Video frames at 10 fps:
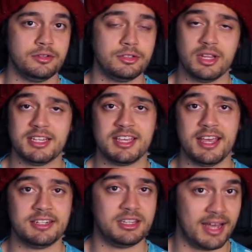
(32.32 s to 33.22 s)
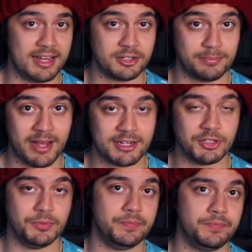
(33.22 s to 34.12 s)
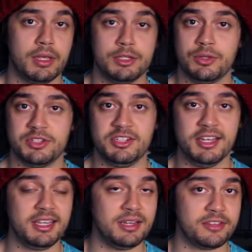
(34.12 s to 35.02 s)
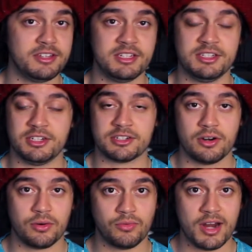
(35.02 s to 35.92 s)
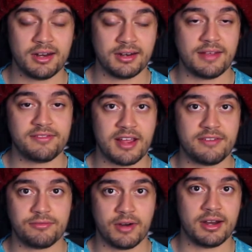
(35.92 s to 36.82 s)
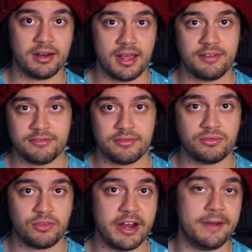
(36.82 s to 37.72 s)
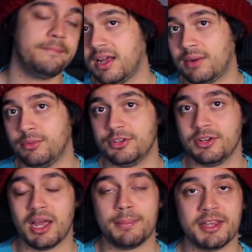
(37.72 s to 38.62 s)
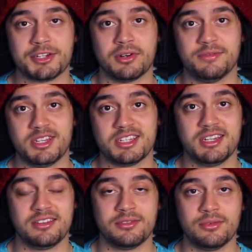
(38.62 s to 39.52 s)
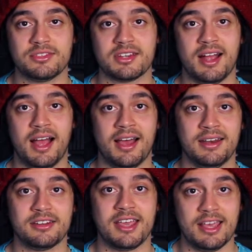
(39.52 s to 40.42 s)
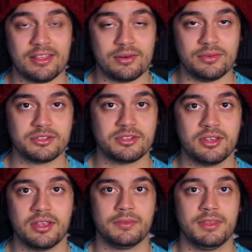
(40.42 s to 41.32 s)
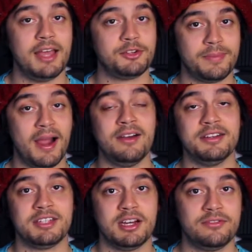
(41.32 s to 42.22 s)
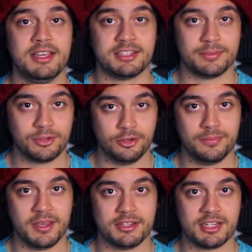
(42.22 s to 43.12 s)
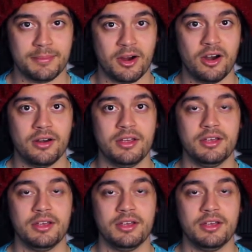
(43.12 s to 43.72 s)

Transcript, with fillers: So let's get into the actual pattern. So the sticking of this is just right, left, left, right, left, right. And we're doing it a mixture of sixteenth notes and eighth notes. The actual pattern itself takes up two beats in a bar.